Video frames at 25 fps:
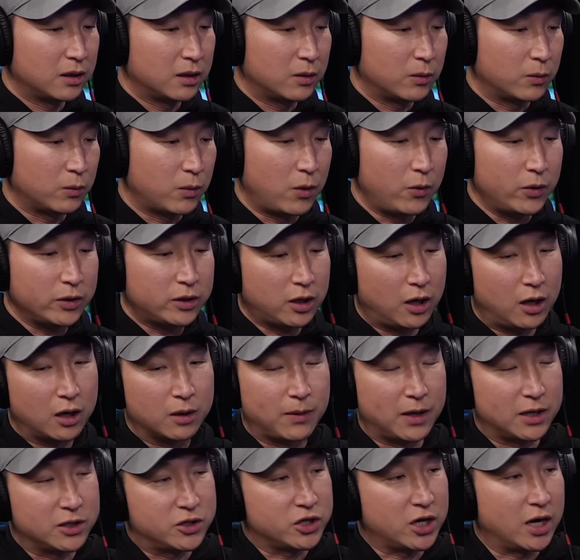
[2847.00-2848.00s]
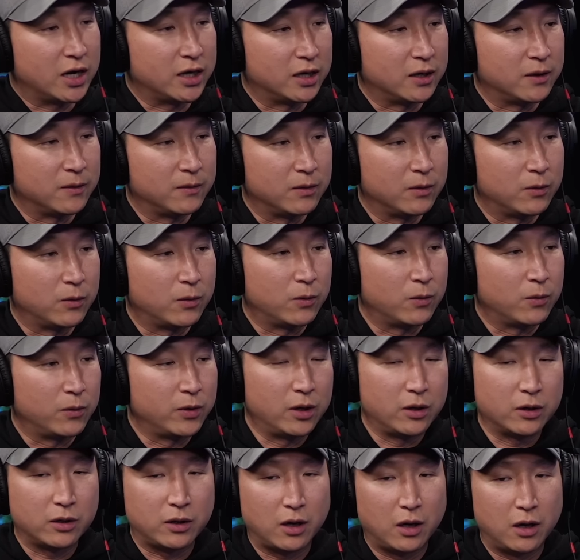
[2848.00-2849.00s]
When we talk about China, we
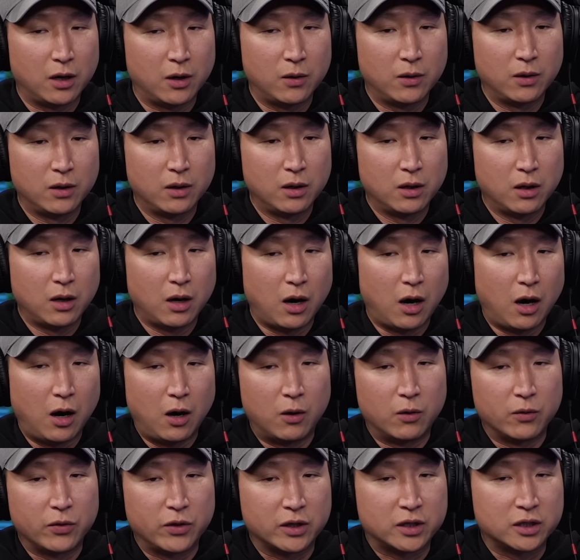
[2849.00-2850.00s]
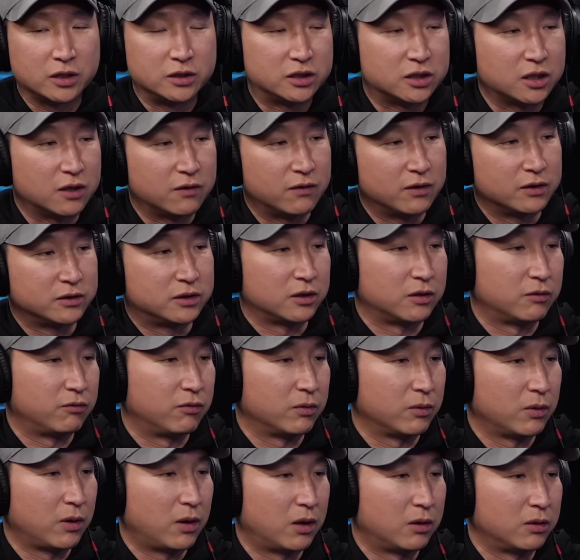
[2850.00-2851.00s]
don't go, oh, the conservatives
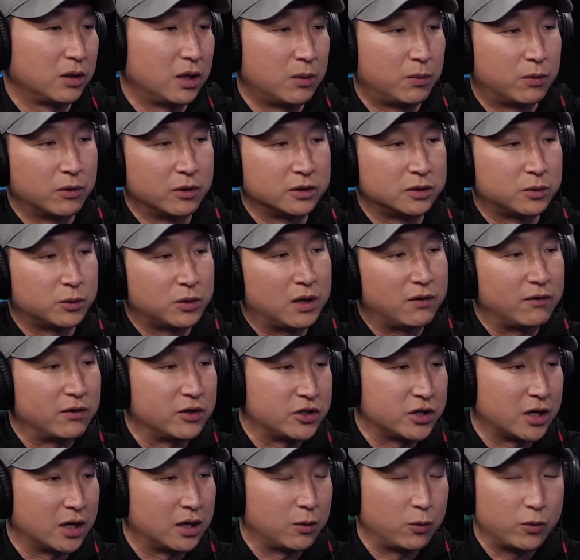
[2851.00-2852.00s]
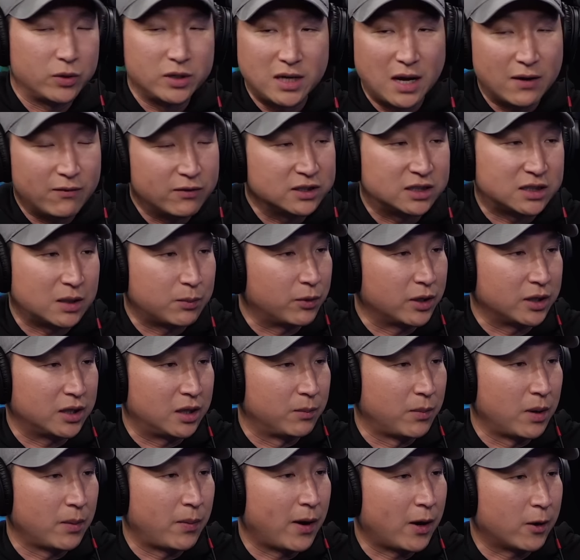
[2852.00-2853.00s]
are liberals or whatever in China. We never separate
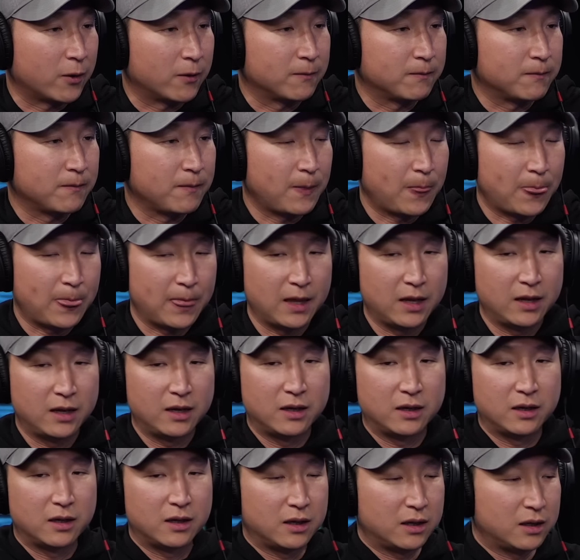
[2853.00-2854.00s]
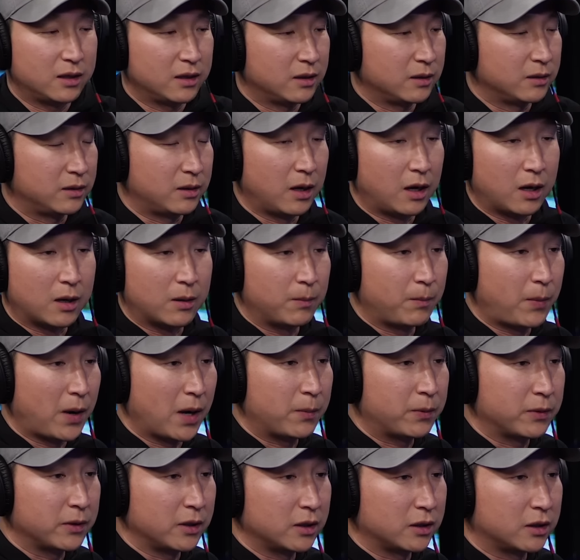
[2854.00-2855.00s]
them by power. By
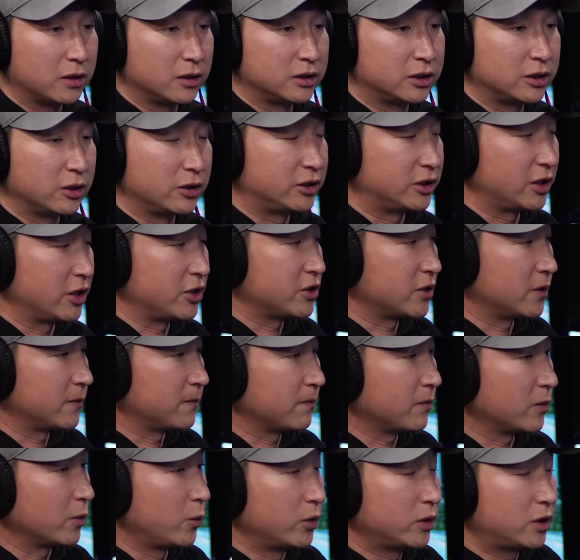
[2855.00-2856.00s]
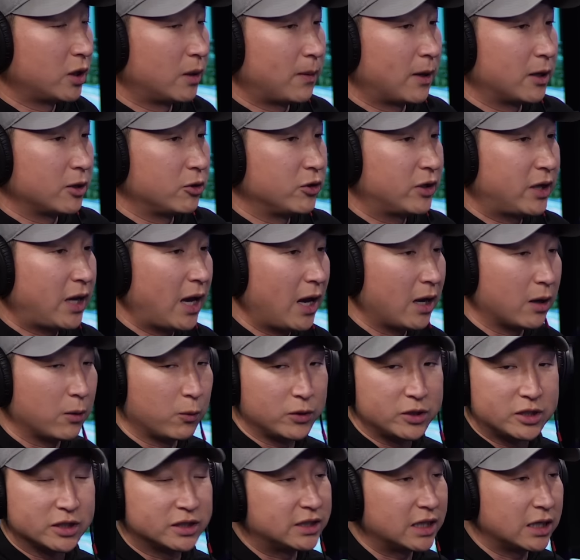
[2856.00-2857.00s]
political association. When we talk about UK,
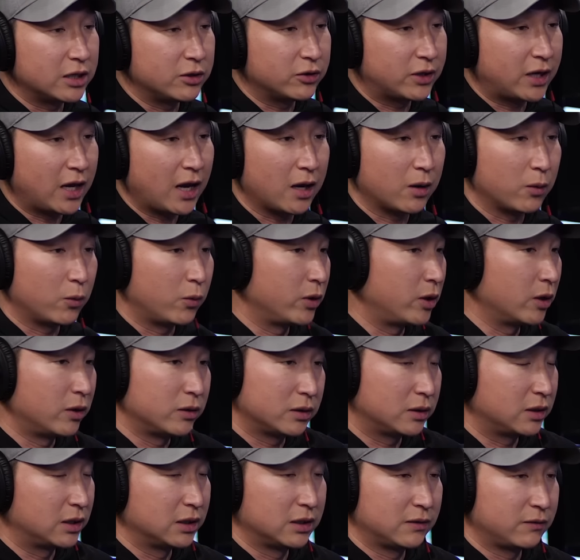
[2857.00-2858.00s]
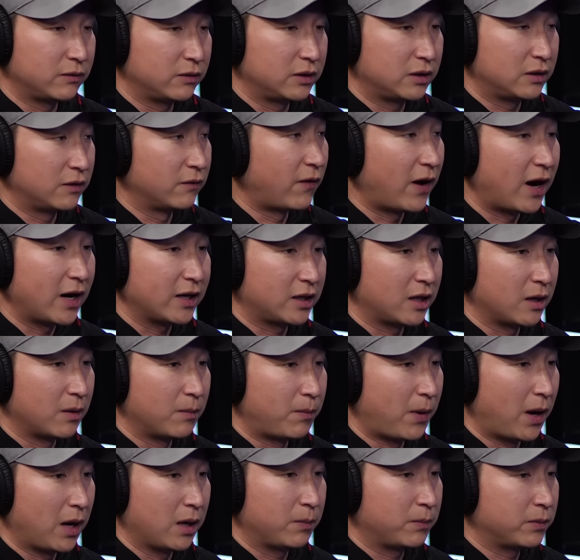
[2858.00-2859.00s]
we just say UK. We don't divide them
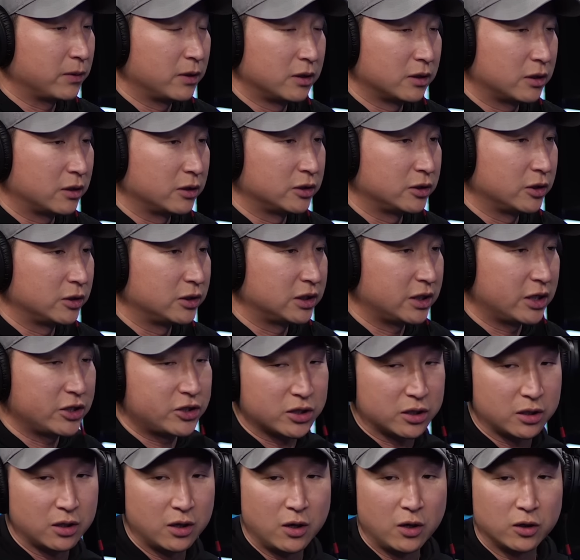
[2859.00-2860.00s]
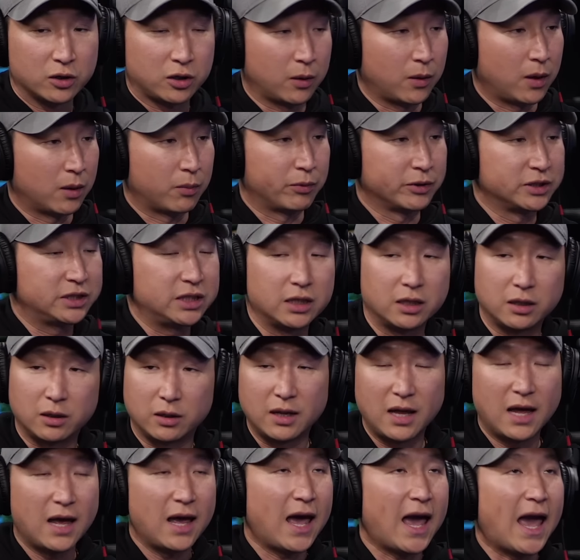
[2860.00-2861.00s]
by political association. Talk about Brazil.
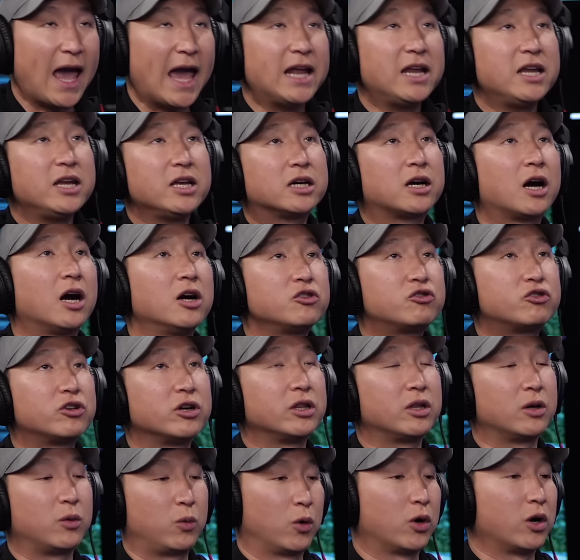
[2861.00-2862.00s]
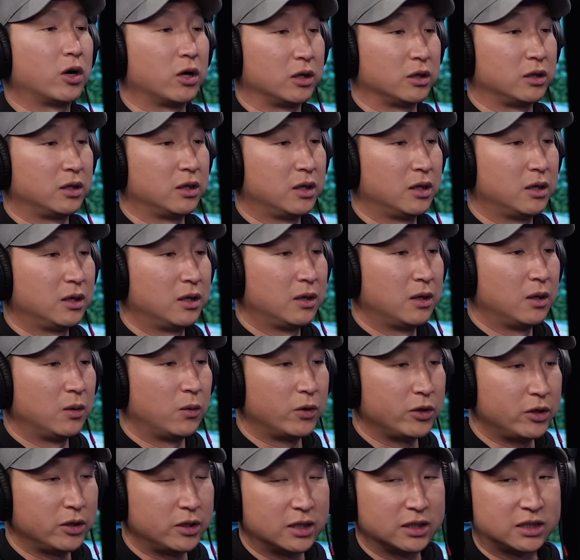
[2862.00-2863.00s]
Any country in the world,
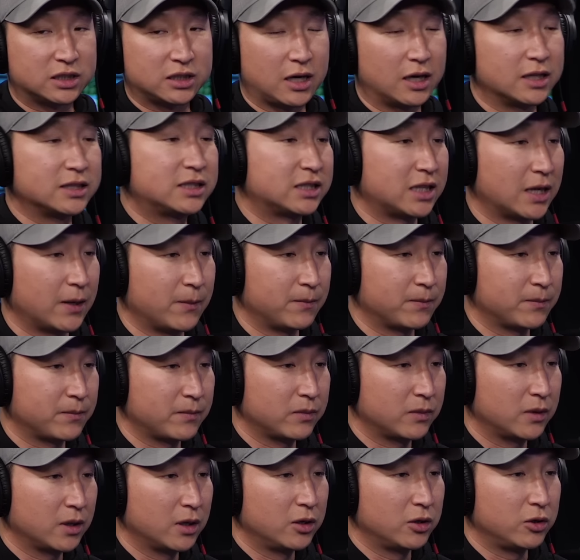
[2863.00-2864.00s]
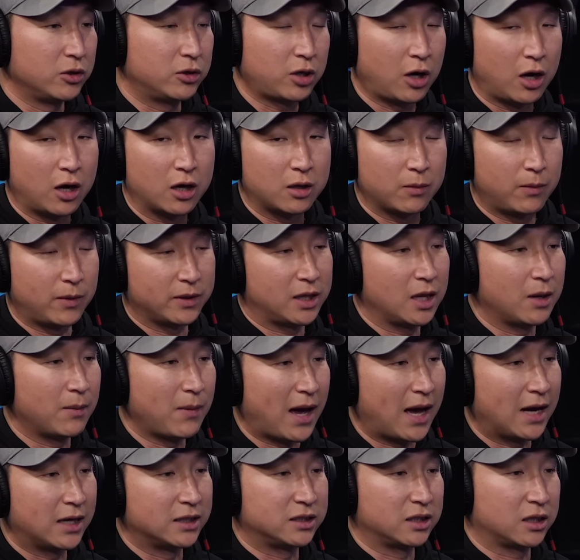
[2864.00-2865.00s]
when you discuss them, you talk about them
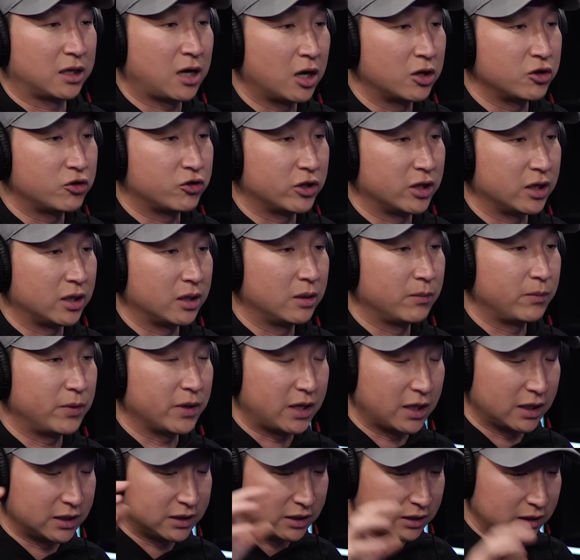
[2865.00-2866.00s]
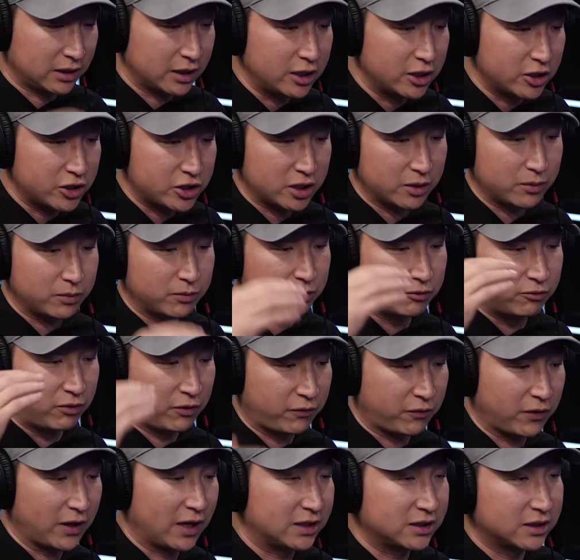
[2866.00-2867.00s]
as a country because the leadership
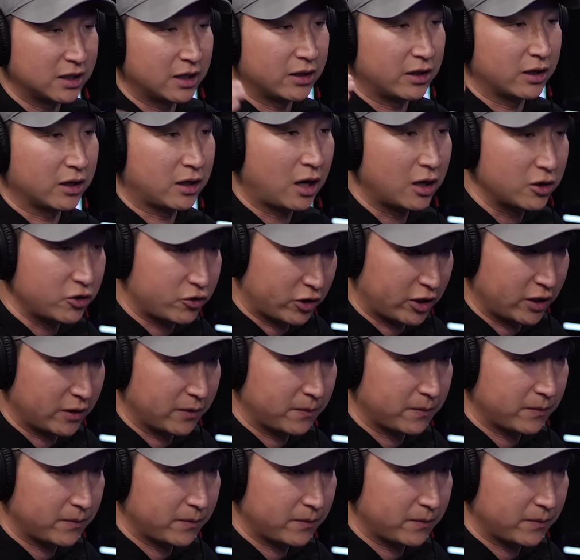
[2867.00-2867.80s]
reflects the country.